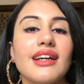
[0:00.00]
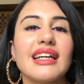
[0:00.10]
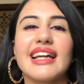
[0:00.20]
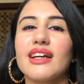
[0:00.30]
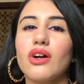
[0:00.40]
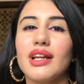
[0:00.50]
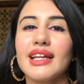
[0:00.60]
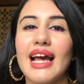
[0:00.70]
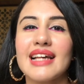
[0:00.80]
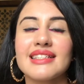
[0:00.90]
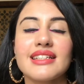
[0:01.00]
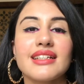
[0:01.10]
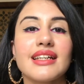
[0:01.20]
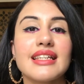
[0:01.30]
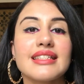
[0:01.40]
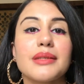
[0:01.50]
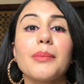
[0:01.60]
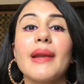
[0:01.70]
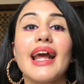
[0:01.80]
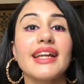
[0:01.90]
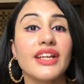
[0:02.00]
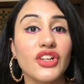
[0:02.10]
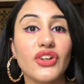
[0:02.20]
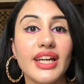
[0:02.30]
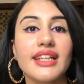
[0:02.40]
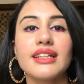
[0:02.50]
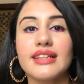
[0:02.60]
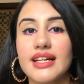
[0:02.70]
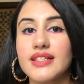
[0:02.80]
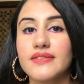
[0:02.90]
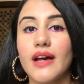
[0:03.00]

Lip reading: Glycolic acid is simply an ingredient that is